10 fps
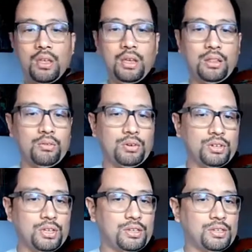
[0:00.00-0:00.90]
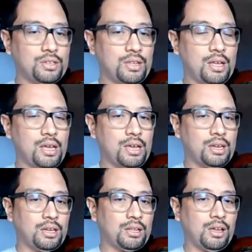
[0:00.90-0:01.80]
And then we're just going to slide
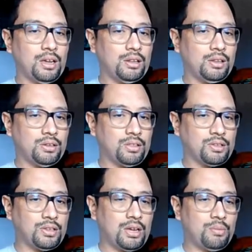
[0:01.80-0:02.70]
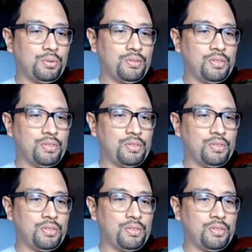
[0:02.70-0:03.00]
and glide along the top